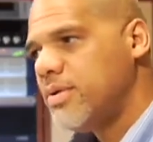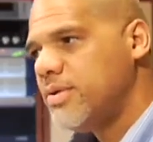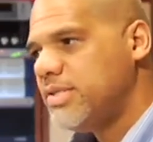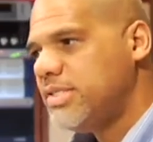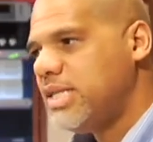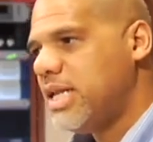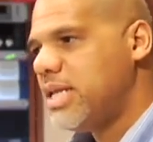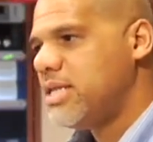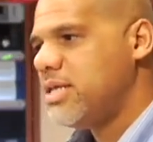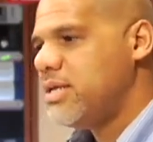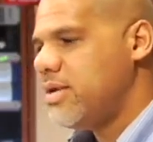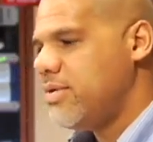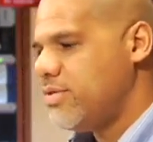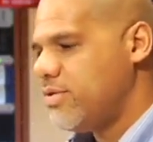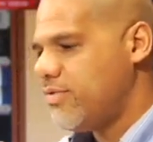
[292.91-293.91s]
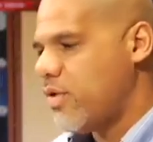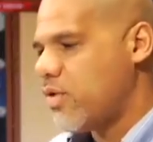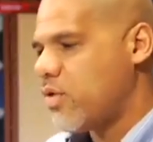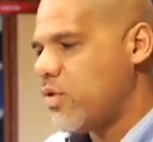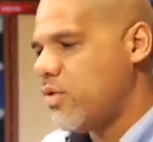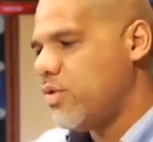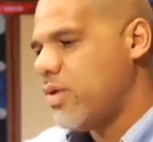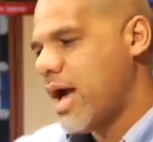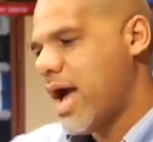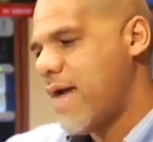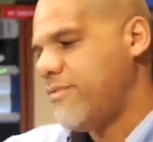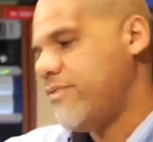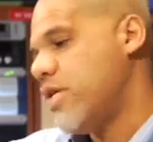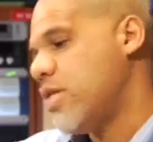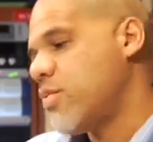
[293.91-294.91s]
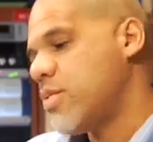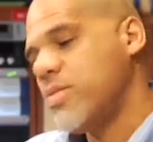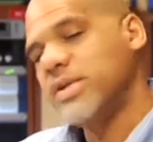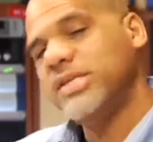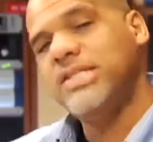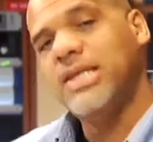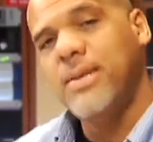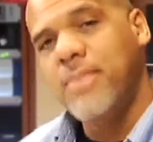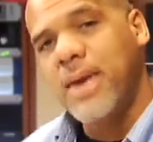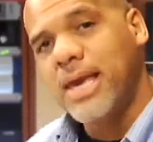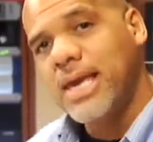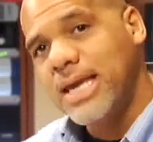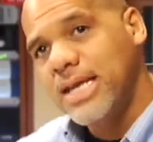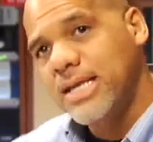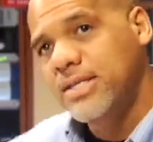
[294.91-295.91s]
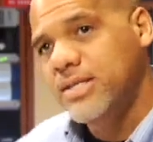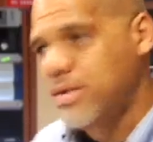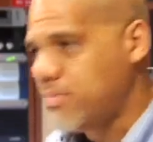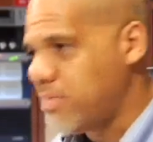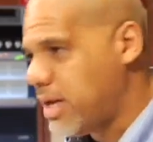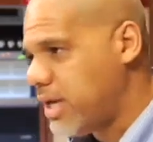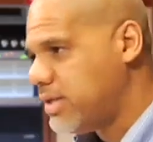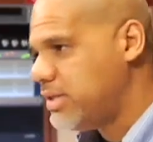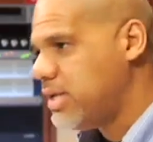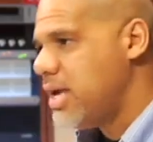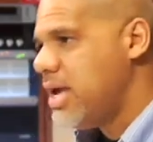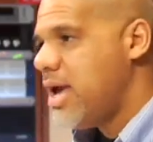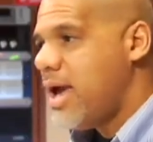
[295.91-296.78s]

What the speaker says: setting the vocal, how far we want to set it back into the mix,